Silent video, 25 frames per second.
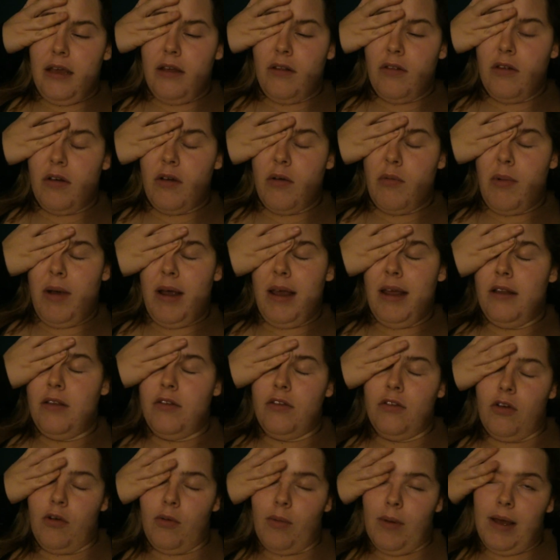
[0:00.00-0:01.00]
like, waiting
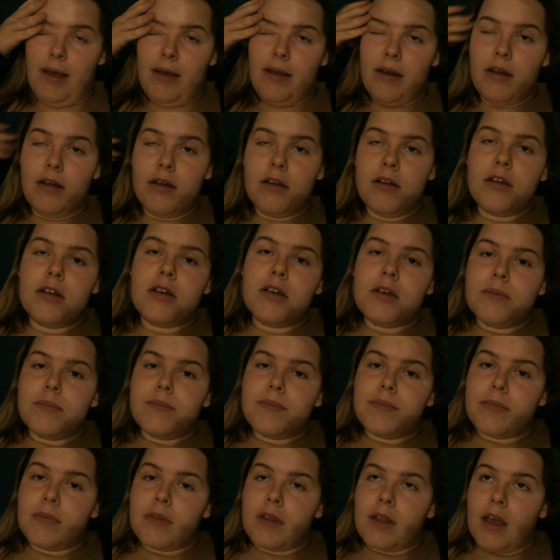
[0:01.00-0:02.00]
to go in.
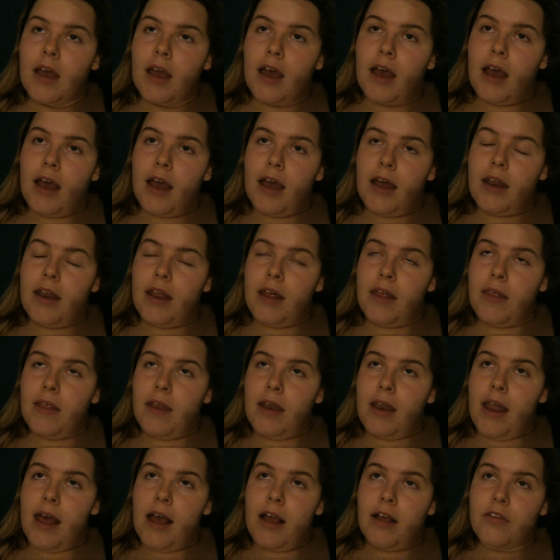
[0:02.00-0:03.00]
And then the
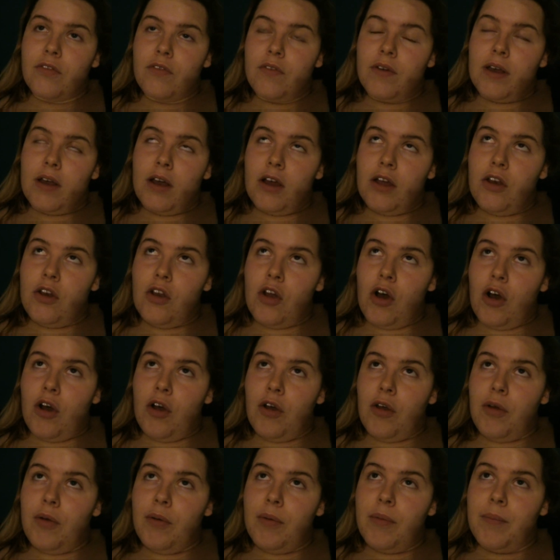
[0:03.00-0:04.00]
next thing I
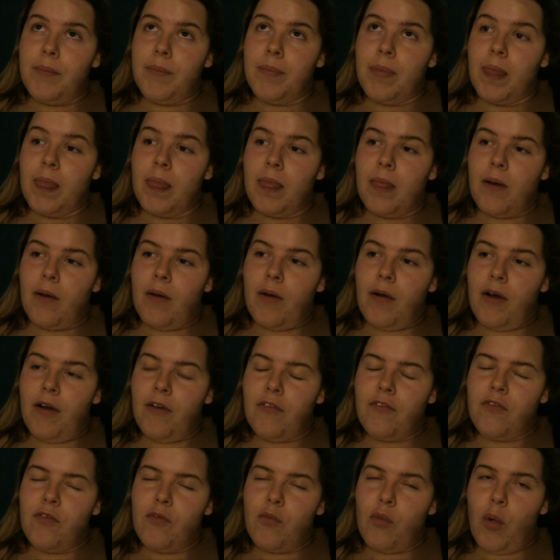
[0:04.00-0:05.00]
know, I've
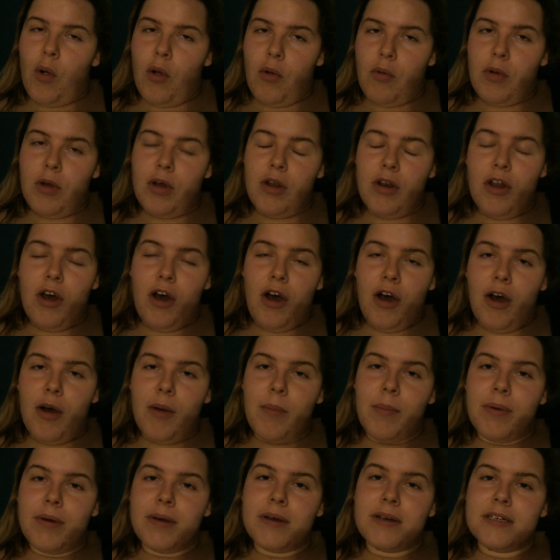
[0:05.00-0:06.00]
woken up
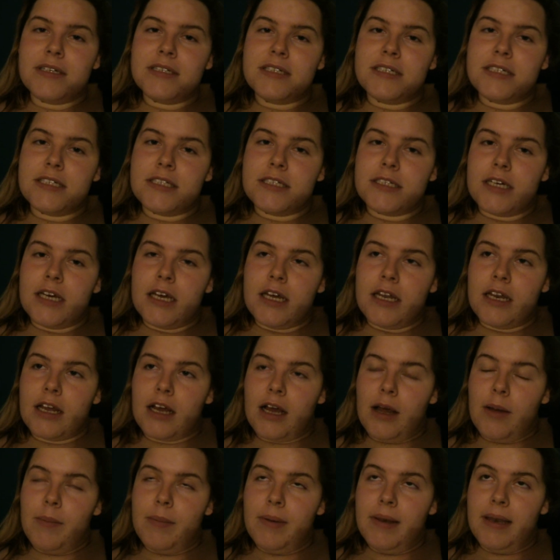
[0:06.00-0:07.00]
in a
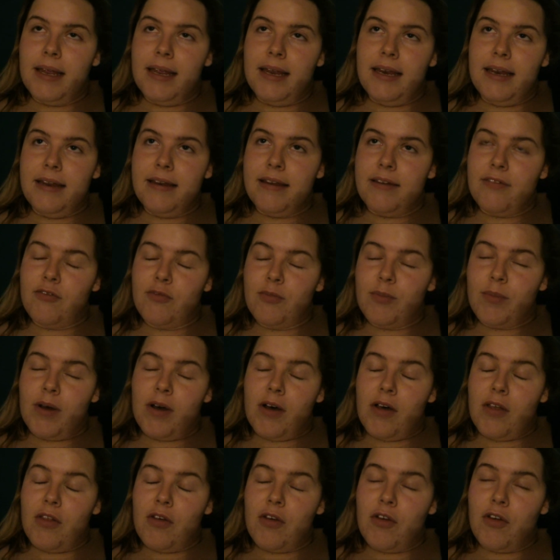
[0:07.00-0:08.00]
completely different
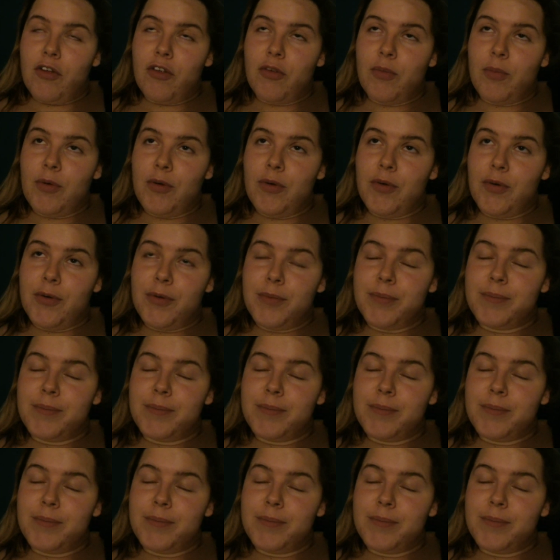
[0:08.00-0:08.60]
part of the hospital.